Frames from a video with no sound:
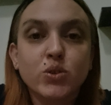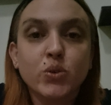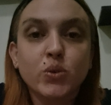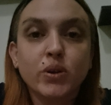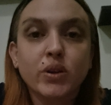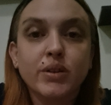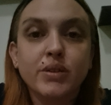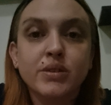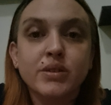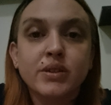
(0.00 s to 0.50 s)

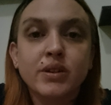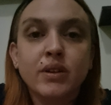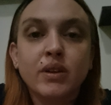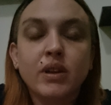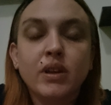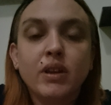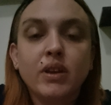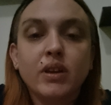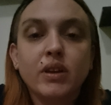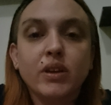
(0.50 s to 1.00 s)
towards,
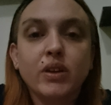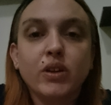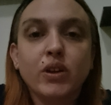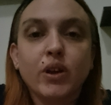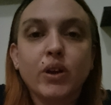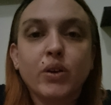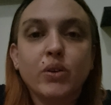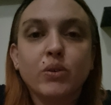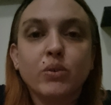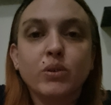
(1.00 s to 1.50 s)
you
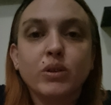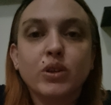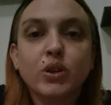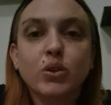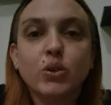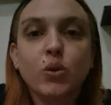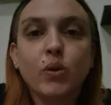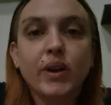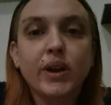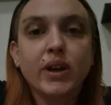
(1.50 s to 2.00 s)
know, the
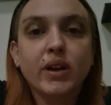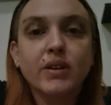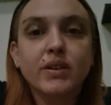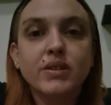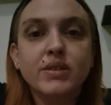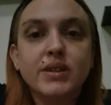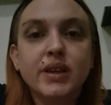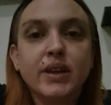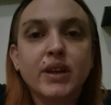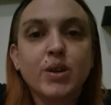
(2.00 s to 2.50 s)

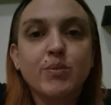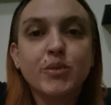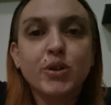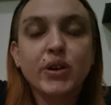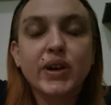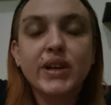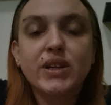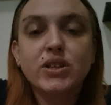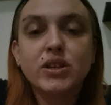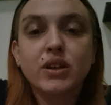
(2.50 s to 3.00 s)
lawyers and
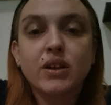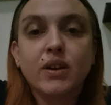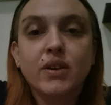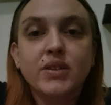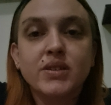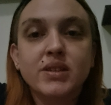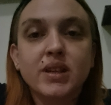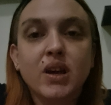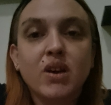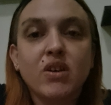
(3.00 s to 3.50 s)
immigration
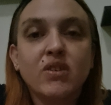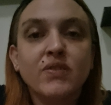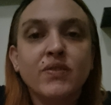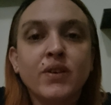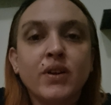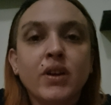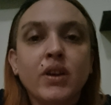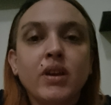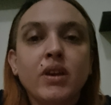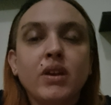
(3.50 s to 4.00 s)
ourselves.
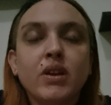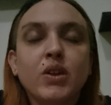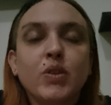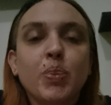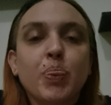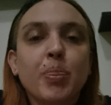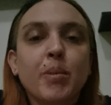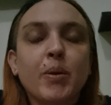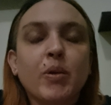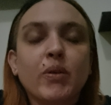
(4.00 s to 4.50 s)

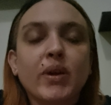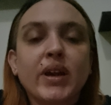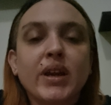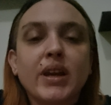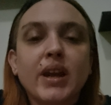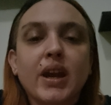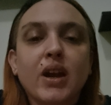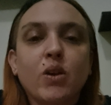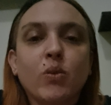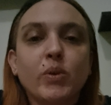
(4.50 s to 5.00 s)
But
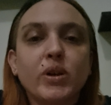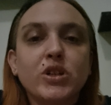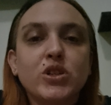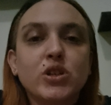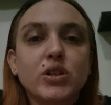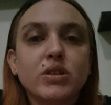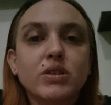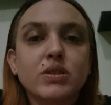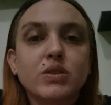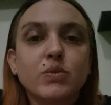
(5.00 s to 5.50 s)
right now we
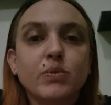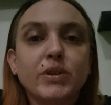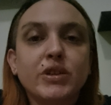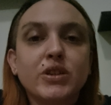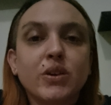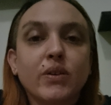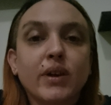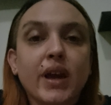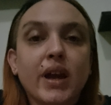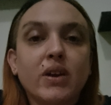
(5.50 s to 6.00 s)
just, we
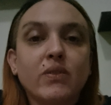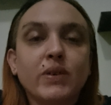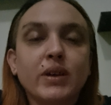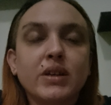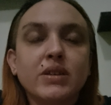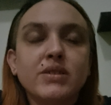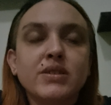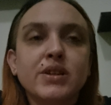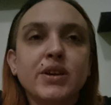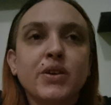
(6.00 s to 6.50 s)
don't have
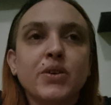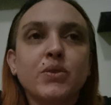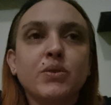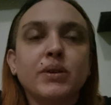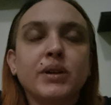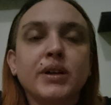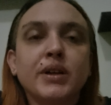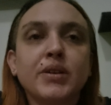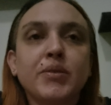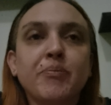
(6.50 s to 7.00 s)
it. So
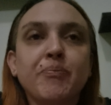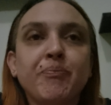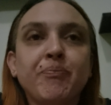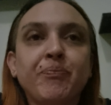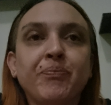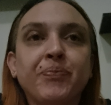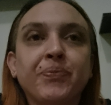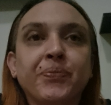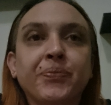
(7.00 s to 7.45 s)
um,